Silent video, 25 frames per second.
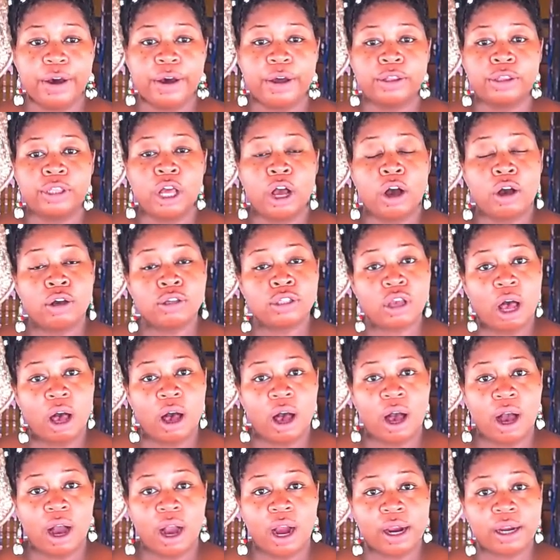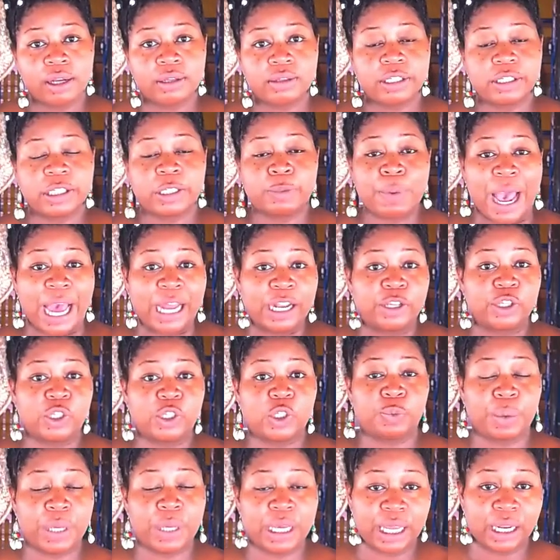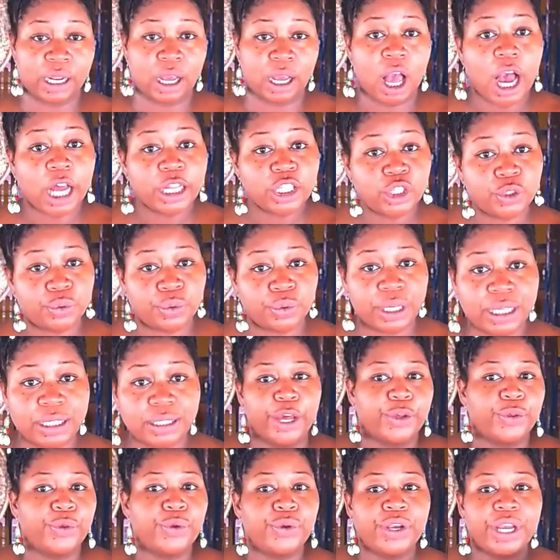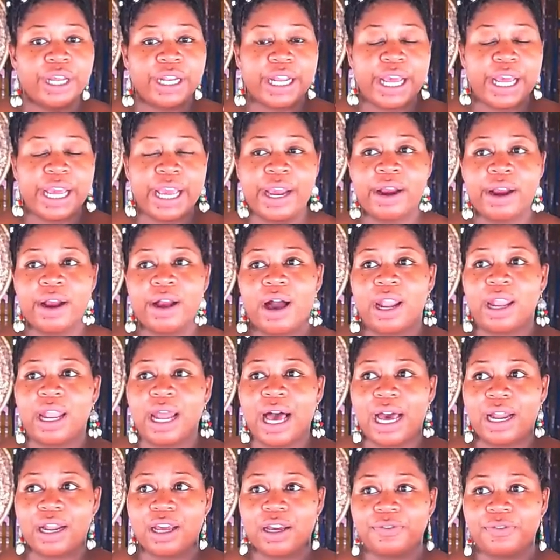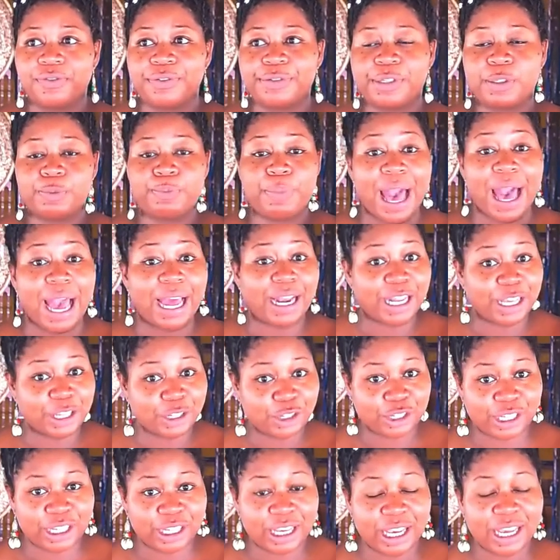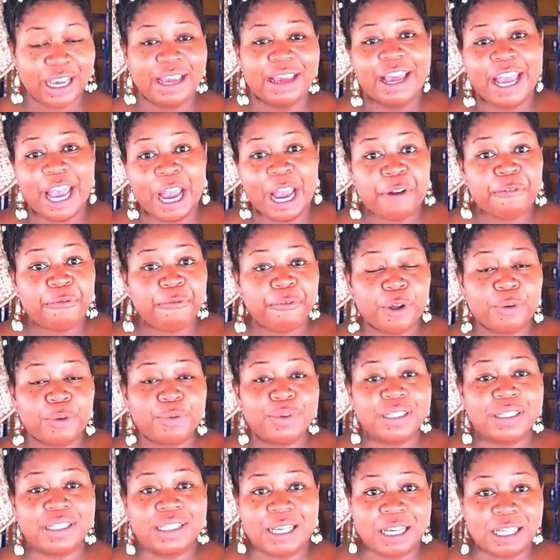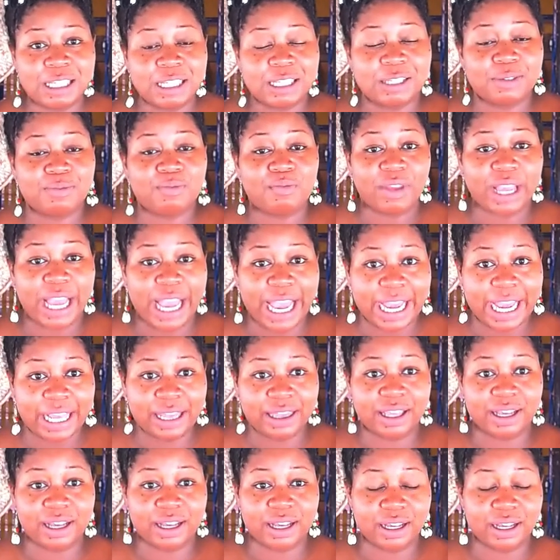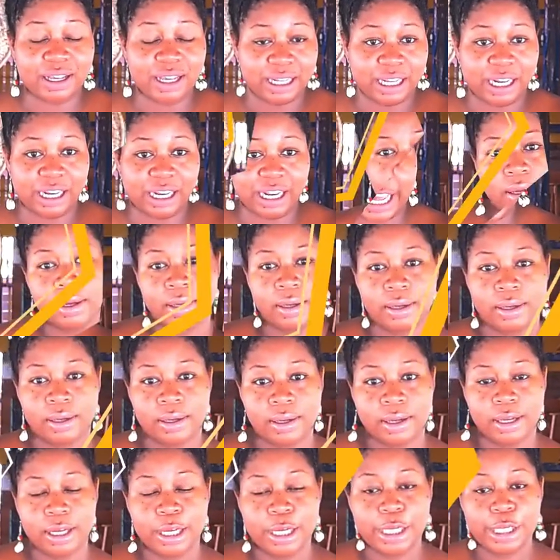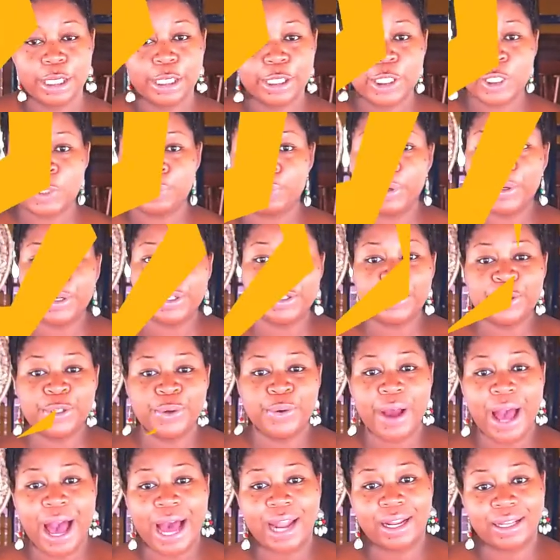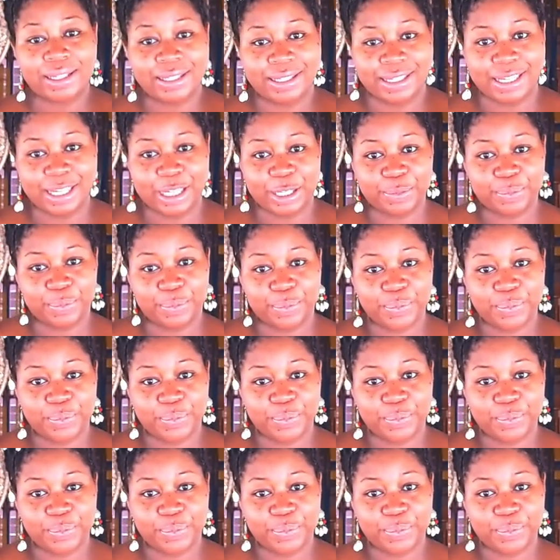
those are Spanish-speaking countries. You can hear a lot of Spanish influences in the, in the language. Spirituality.